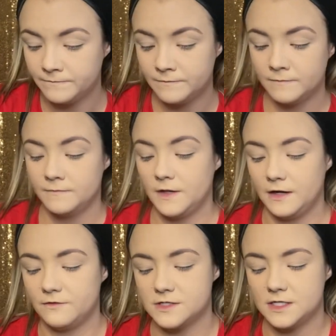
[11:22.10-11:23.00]

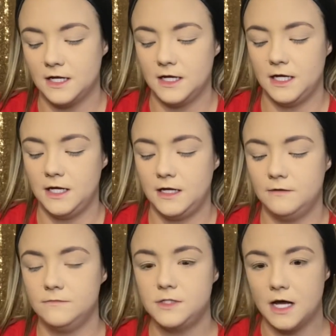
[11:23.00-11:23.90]
at the
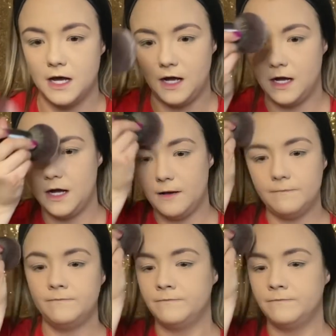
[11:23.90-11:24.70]
same time.